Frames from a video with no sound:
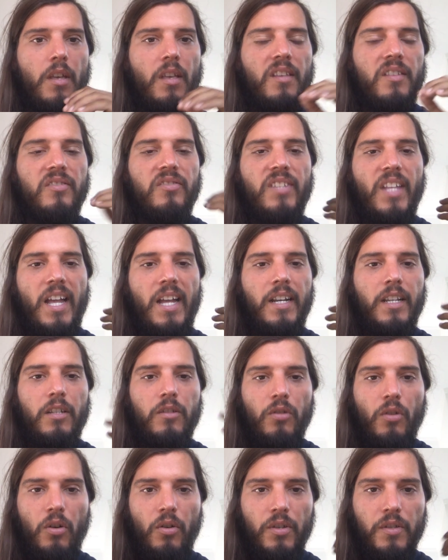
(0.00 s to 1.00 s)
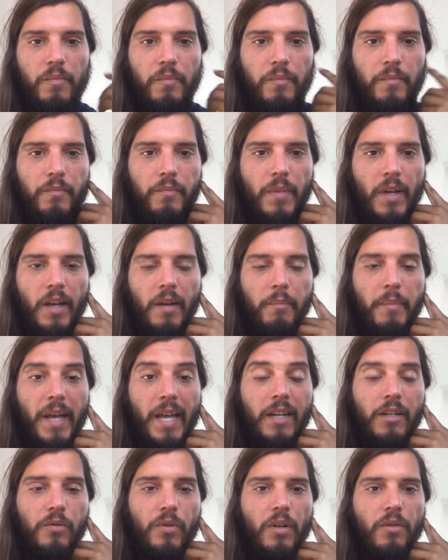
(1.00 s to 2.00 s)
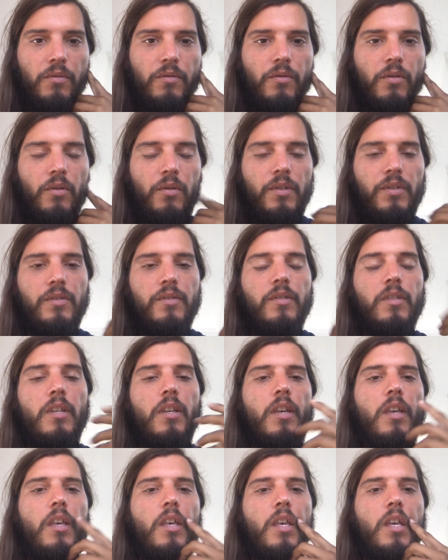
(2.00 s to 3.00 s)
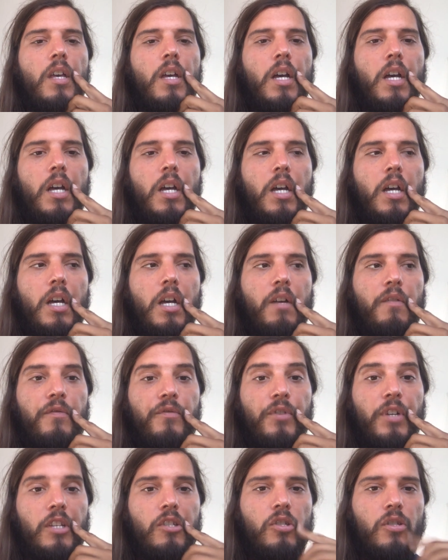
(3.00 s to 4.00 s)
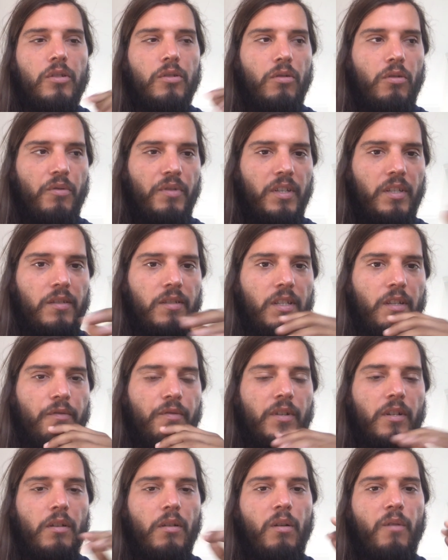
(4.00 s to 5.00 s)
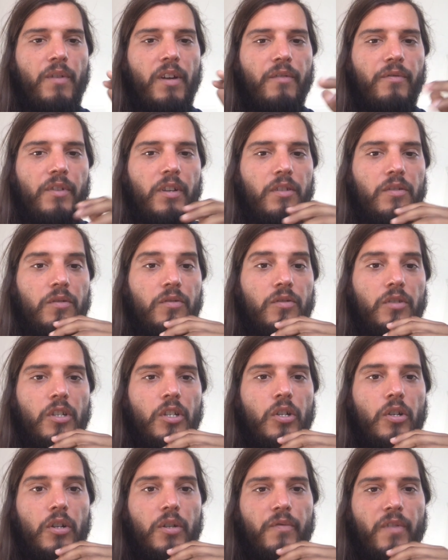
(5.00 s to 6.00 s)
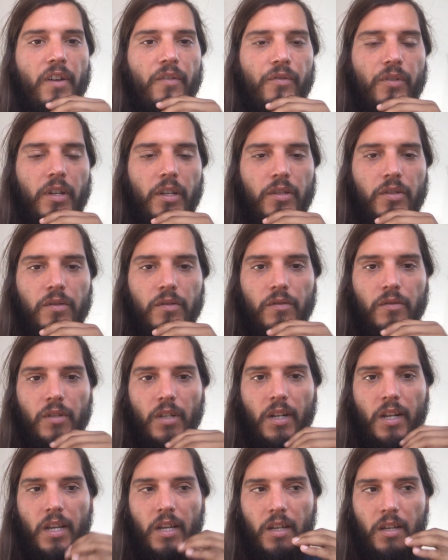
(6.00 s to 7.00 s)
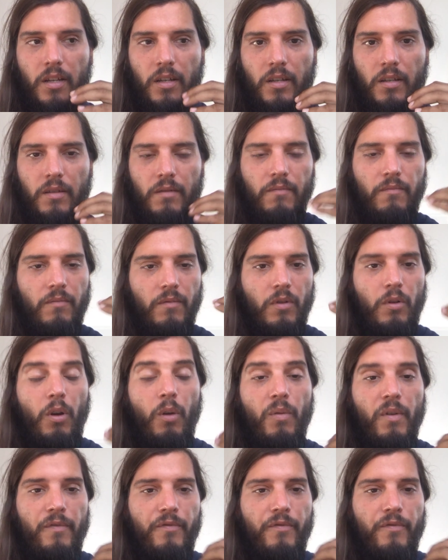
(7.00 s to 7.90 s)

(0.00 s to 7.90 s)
static noise, uh, background noise, uh, friction, all these different low vibrations, inert vibrations that are lower